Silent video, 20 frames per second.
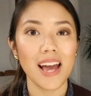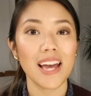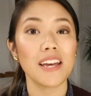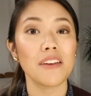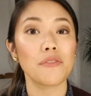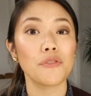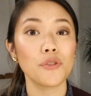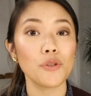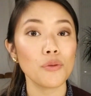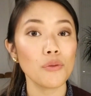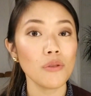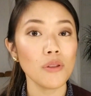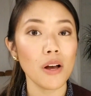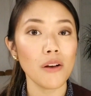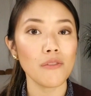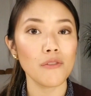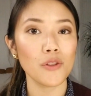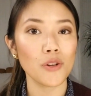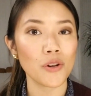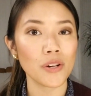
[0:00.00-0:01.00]
If you
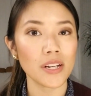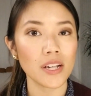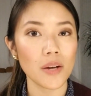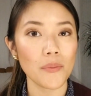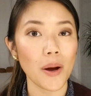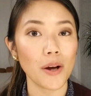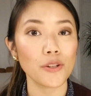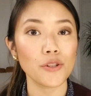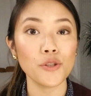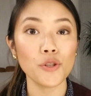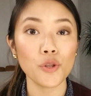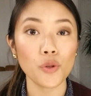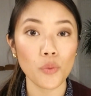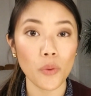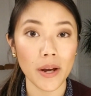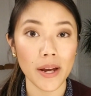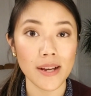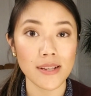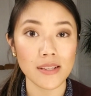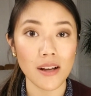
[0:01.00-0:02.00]
love learning about new
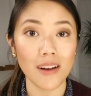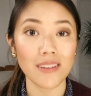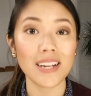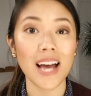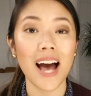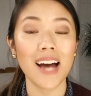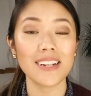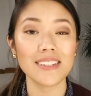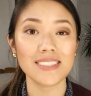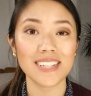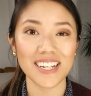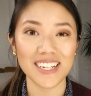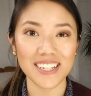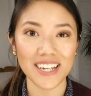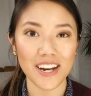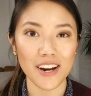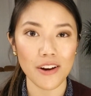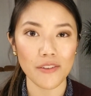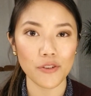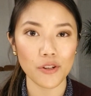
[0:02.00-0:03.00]
ways on how to take
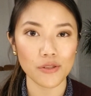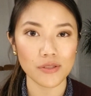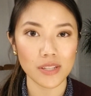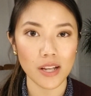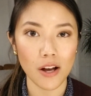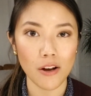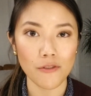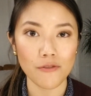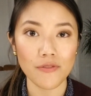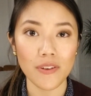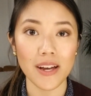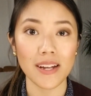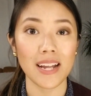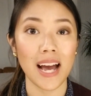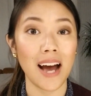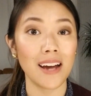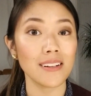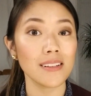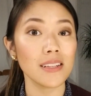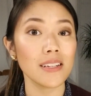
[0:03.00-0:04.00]
care of yourself and
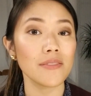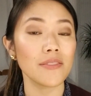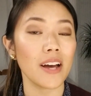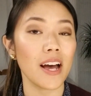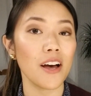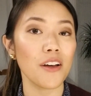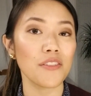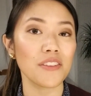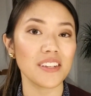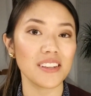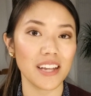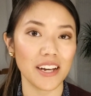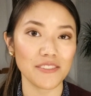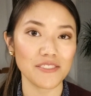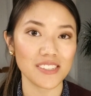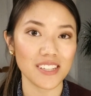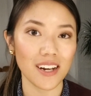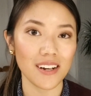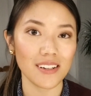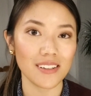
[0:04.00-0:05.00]
how to live a healthy
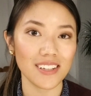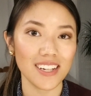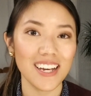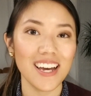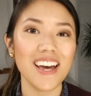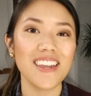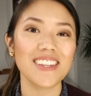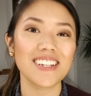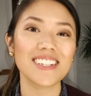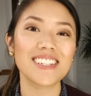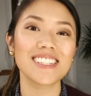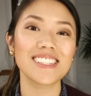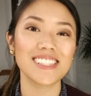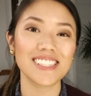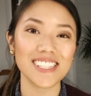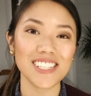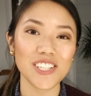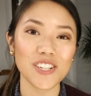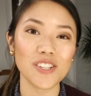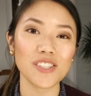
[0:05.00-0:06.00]
lifestyle, then
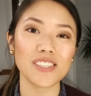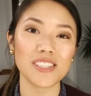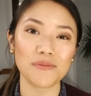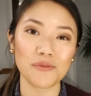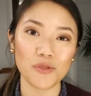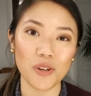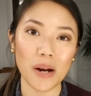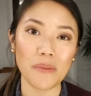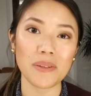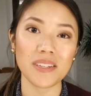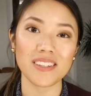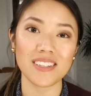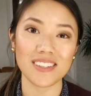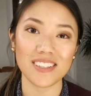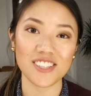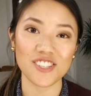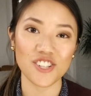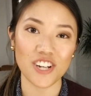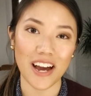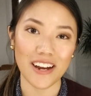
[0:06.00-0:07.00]
consider subscribing to
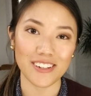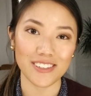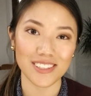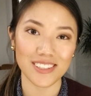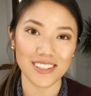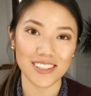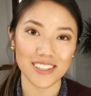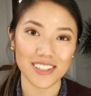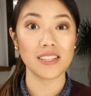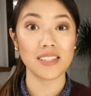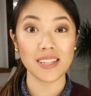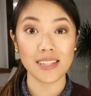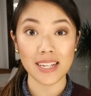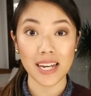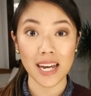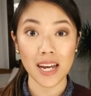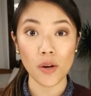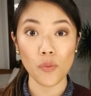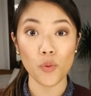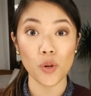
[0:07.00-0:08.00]
this channel.
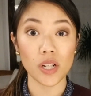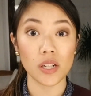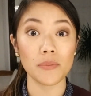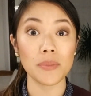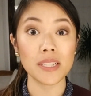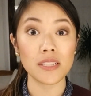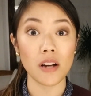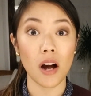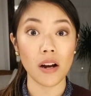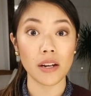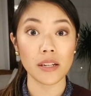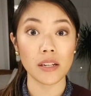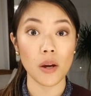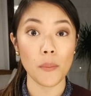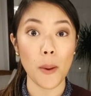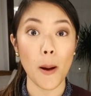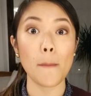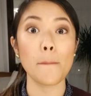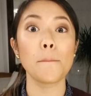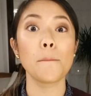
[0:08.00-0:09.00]
Today, we're going to be talking
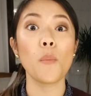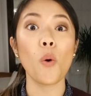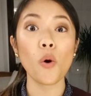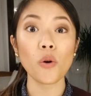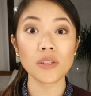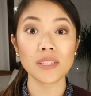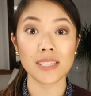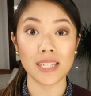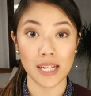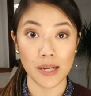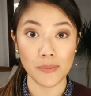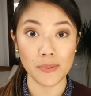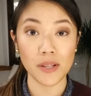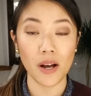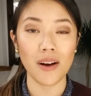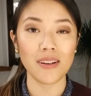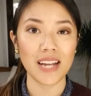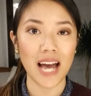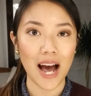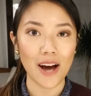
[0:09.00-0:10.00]
about more tips
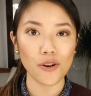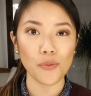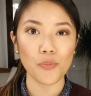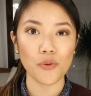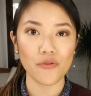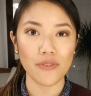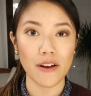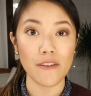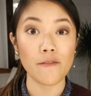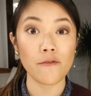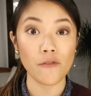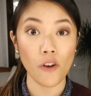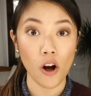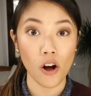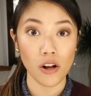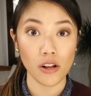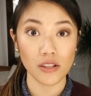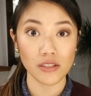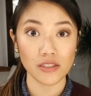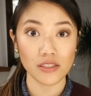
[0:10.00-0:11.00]
on how to prevent
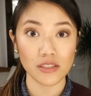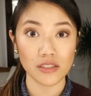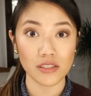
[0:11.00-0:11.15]
falls.